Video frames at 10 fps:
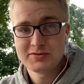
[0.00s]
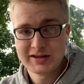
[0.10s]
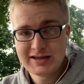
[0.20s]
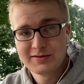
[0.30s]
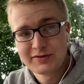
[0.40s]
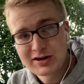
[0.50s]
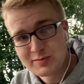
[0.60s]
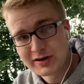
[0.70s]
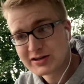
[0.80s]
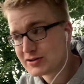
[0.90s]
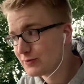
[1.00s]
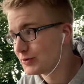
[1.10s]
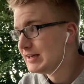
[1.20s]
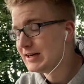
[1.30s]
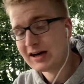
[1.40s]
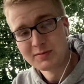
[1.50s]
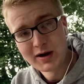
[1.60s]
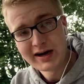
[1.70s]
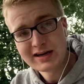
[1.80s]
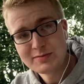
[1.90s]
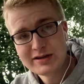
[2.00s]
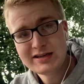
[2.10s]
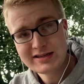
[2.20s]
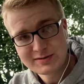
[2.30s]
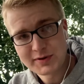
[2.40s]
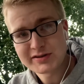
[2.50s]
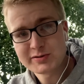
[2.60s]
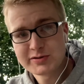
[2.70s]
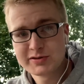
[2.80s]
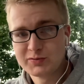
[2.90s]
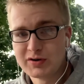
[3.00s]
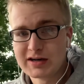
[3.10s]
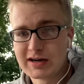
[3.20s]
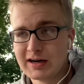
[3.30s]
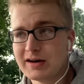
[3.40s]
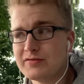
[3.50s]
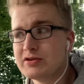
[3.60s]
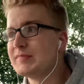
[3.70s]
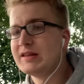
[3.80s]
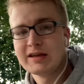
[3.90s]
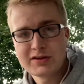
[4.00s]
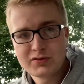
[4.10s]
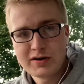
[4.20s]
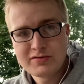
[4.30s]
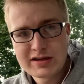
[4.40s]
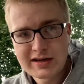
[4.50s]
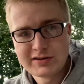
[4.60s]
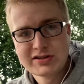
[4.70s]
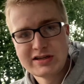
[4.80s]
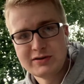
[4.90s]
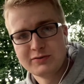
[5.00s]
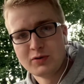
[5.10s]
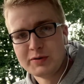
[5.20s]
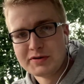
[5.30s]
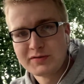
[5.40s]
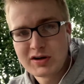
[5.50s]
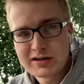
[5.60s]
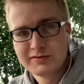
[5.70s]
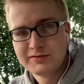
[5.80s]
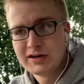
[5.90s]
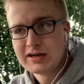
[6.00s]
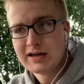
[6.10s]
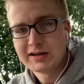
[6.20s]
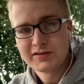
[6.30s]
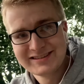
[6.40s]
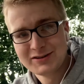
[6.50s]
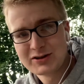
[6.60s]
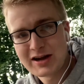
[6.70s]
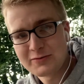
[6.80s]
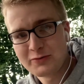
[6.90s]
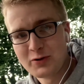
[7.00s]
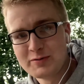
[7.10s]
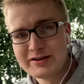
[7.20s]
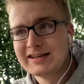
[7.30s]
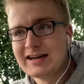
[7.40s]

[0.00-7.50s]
Thank you very much for buying me these mussels. It's very kind of you. And thanks for everything else you do for me. Very, very nice. Look out for me.